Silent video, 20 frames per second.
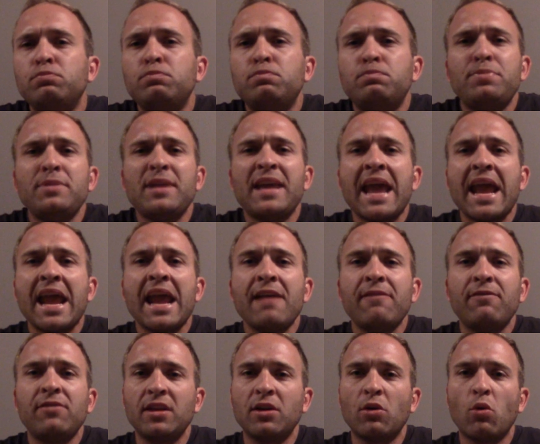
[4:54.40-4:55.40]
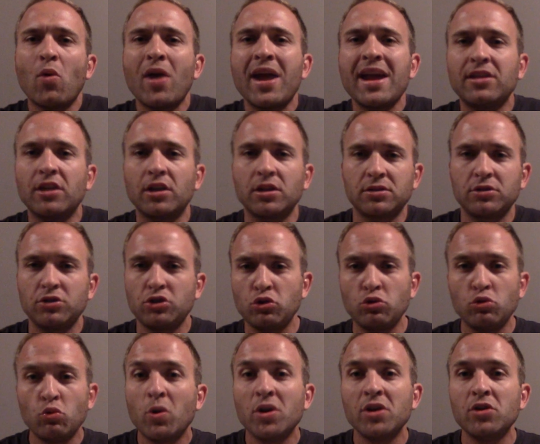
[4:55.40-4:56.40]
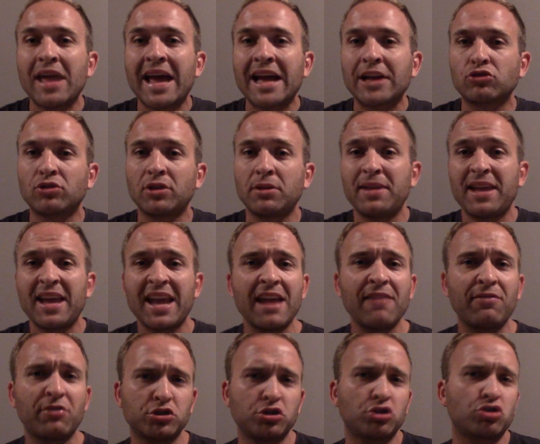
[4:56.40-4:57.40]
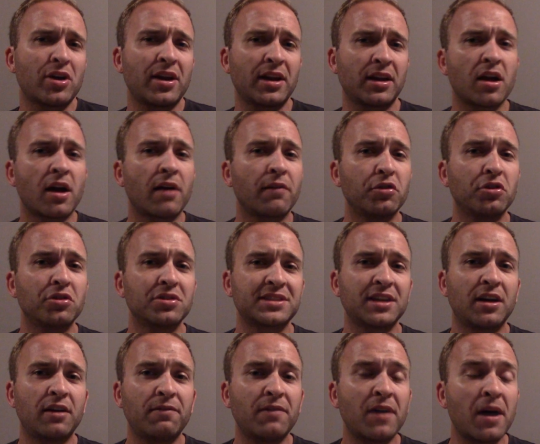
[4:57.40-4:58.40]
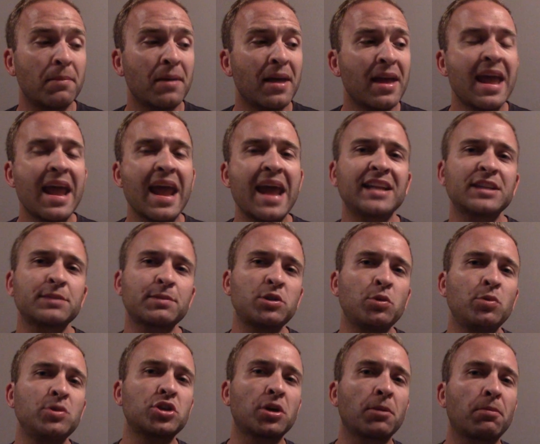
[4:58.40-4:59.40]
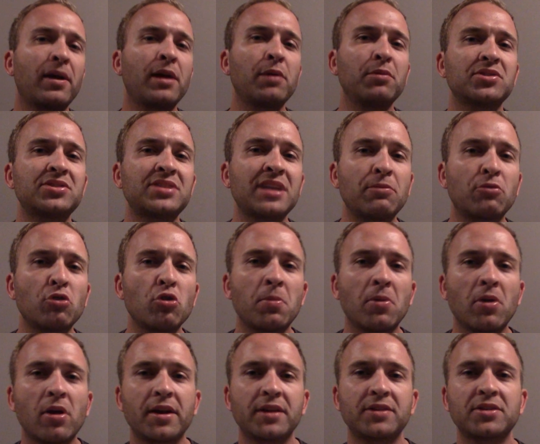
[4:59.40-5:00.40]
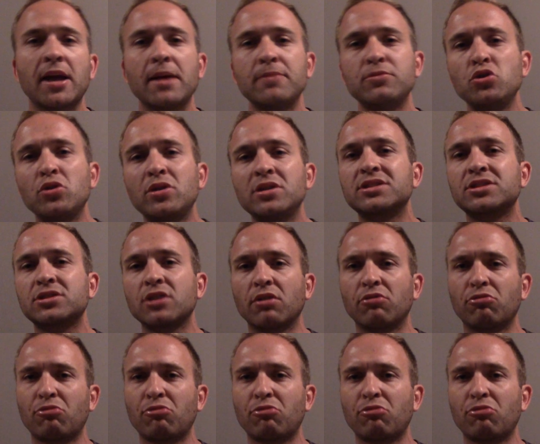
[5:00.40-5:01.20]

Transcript: behave in a way that you wouldn't naturally behave because you're trying to cover yourself up. And especially when you start playing with the same group a lot of times, you can start